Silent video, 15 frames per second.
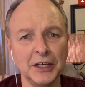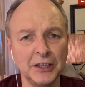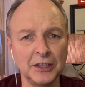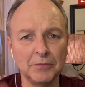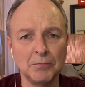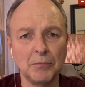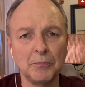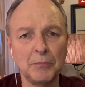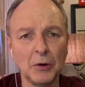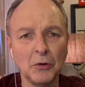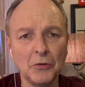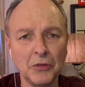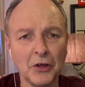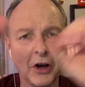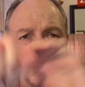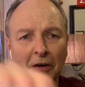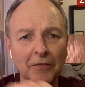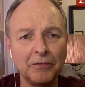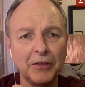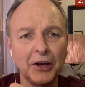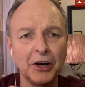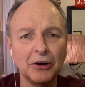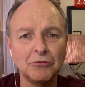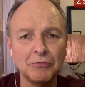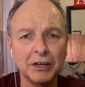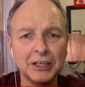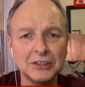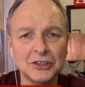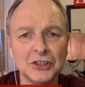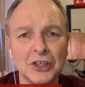and both of their
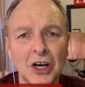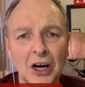wrists